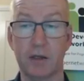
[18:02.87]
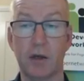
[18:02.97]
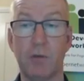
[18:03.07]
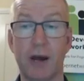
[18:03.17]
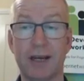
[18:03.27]

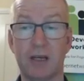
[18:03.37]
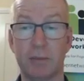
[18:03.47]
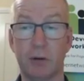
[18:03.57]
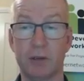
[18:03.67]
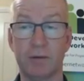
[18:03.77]
you might actually
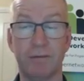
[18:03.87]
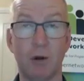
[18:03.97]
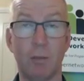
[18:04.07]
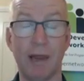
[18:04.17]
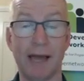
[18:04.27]
put some
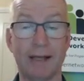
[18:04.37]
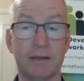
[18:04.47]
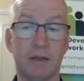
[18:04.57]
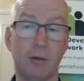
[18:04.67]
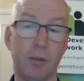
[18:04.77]
floor
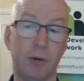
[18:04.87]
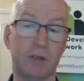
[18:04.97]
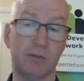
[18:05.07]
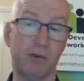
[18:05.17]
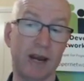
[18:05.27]
plans, you might put
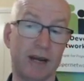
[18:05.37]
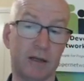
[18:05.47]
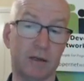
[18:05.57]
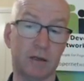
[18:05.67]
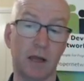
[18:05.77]
some
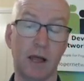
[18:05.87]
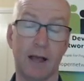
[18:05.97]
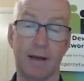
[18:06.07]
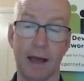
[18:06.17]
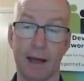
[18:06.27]
renders
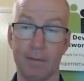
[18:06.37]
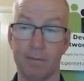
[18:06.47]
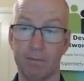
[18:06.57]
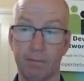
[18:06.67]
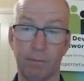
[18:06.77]

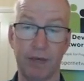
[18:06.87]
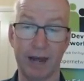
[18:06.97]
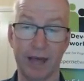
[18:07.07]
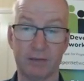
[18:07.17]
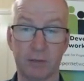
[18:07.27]

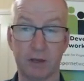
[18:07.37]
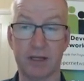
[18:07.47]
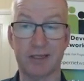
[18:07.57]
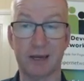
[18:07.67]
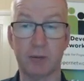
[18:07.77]
that have some
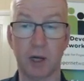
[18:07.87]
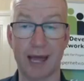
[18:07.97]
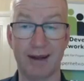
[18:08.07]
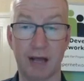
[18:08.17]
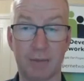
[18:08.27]
conceptual
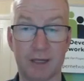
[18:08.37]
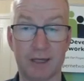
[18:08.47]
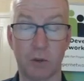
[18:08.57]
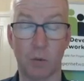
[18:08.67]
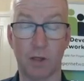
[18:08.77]
outcomes as
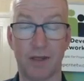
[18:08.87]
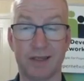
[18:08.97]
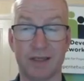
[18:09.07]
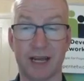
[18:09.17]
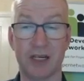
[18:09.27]
to what
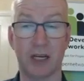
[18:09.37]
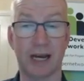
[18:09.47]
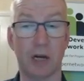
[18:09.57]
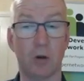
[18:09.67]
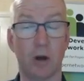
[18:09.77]
this is actually
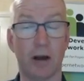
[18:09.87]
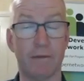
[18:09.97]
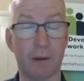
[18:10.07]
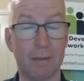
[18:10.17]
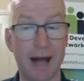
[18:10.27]
going to look like
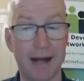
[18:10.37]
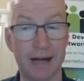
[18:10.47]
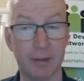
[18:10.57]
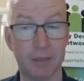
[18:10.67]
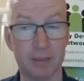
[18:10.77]
from a
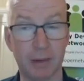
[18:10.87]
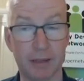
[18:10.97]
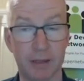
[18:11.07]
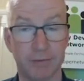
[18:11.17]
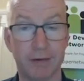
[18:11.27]
marketing
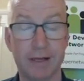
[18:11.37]
perspective.